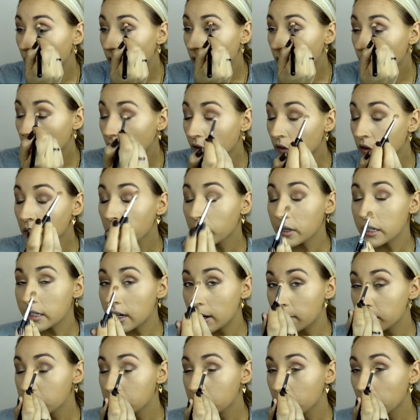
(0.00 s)
The only reason
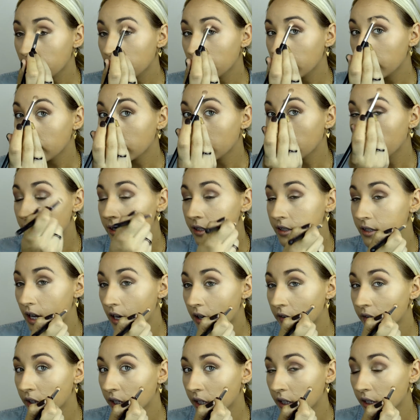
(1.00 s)
I'm starting here instead
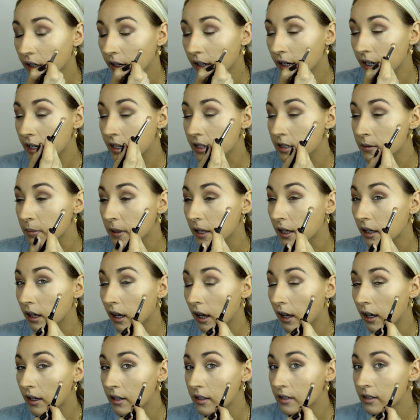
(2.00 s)
of here is
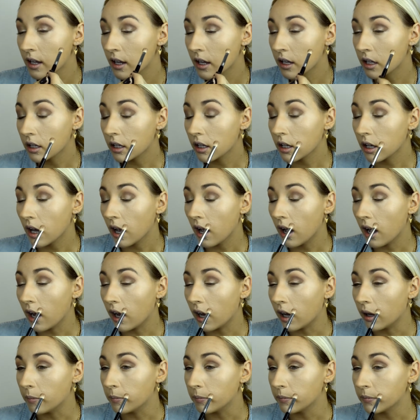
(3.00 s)
because
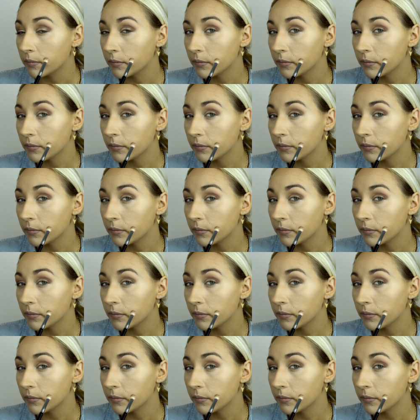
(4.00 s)
I'm